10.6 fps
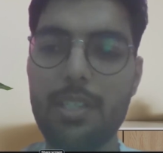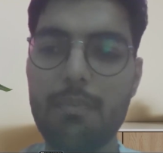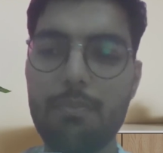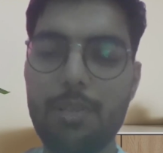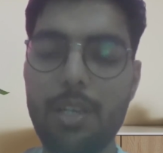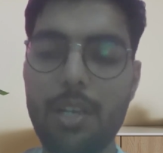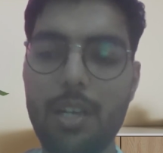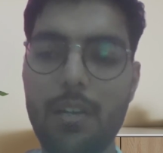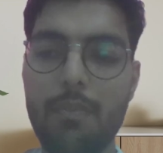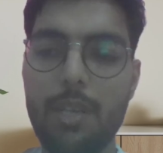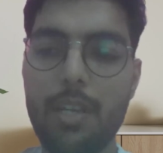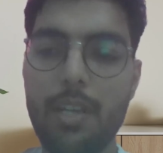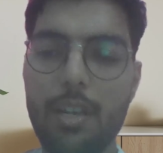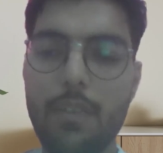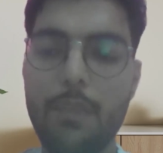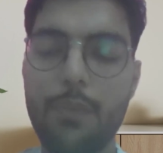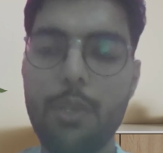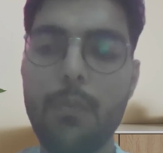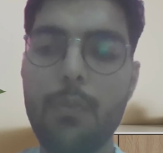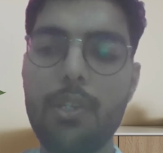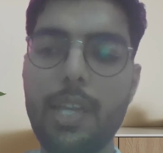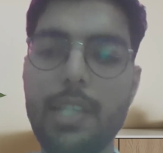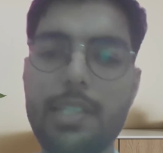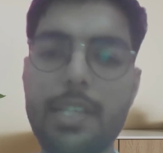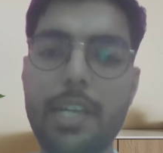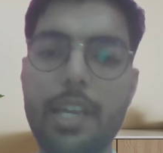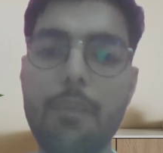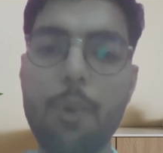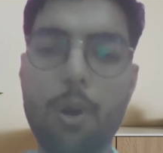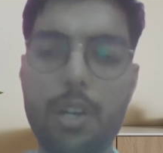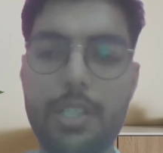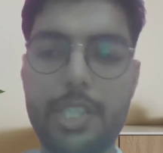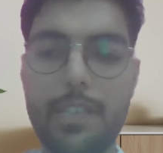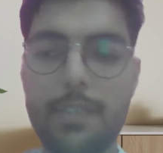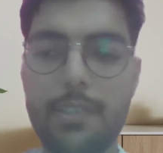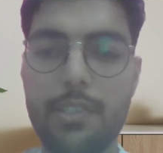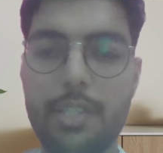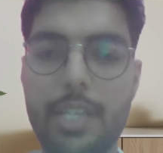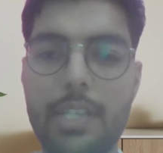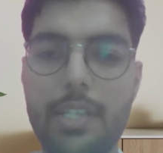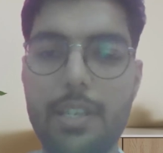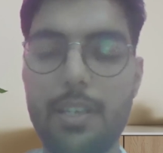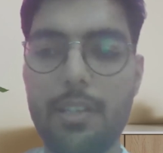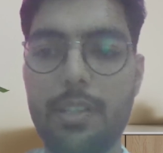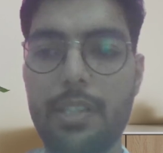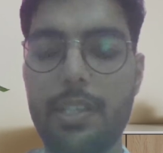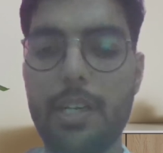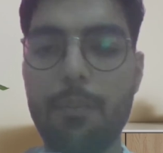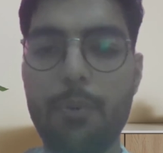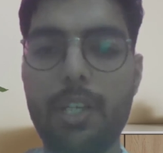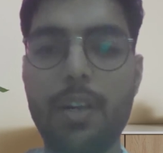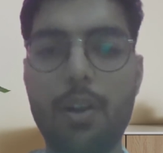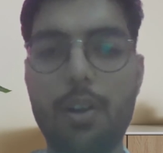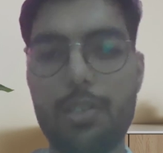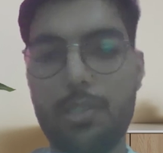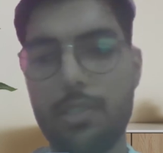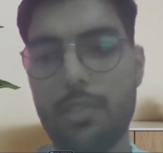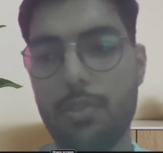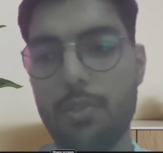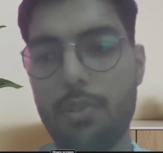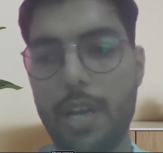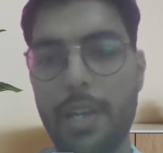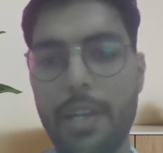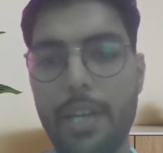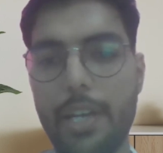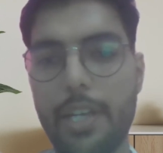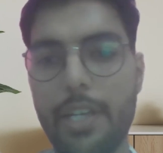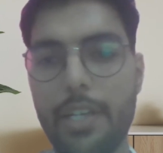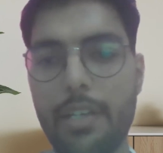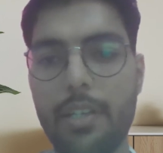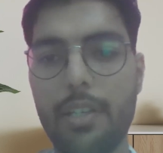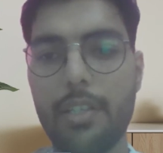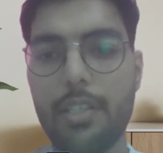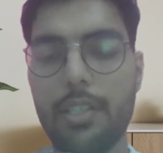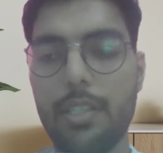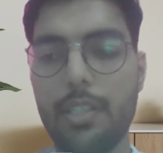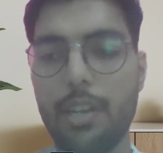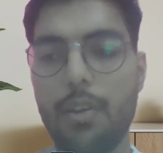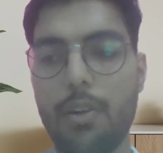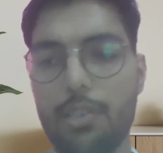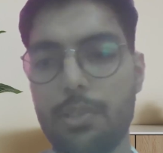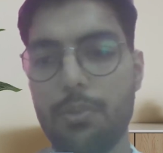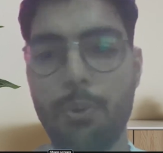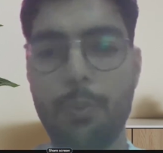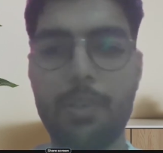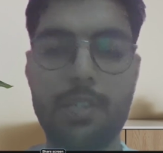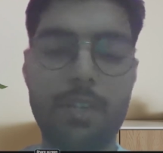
some the things running in a pod itself. So that were the logs. So I indicated the logs to Prometheus